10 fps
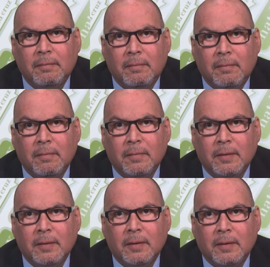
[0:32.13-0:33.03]

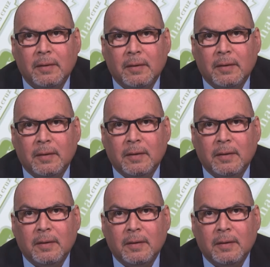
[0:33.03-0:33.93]

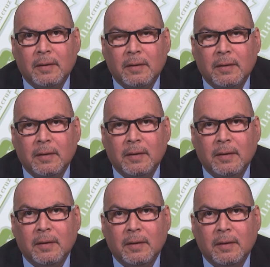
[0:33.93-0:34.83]

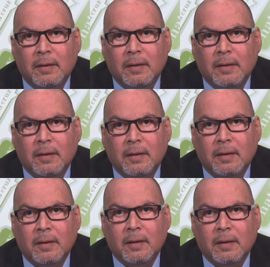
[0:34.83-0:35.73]

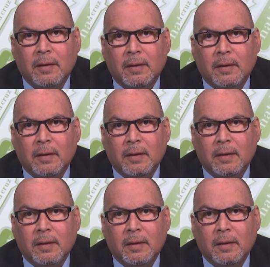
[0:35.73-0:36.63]

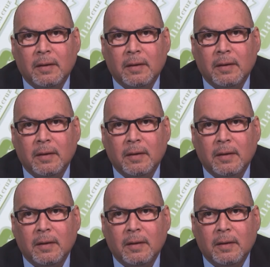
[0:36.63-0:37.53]

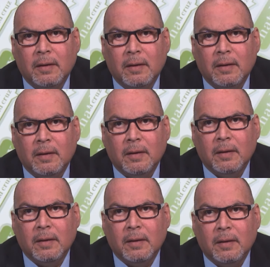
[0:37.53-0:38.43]
(not speaking)